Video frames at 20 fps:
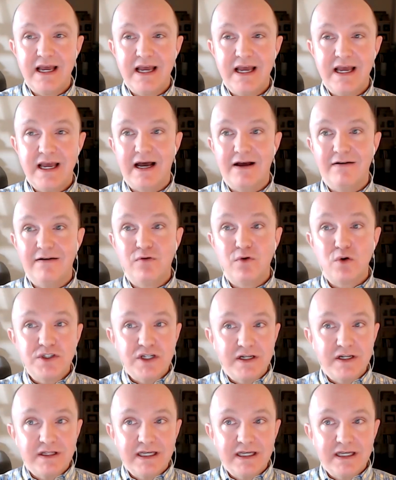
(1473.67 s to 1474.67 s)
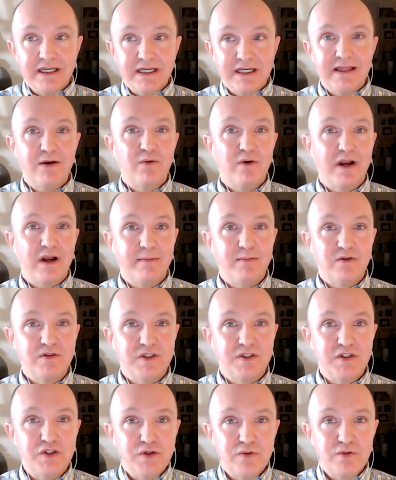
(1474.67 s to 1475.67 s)
Uh, fortunately, they were able
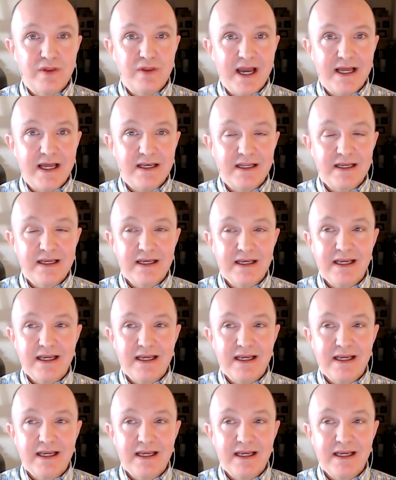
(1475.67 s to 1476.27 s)
to do that.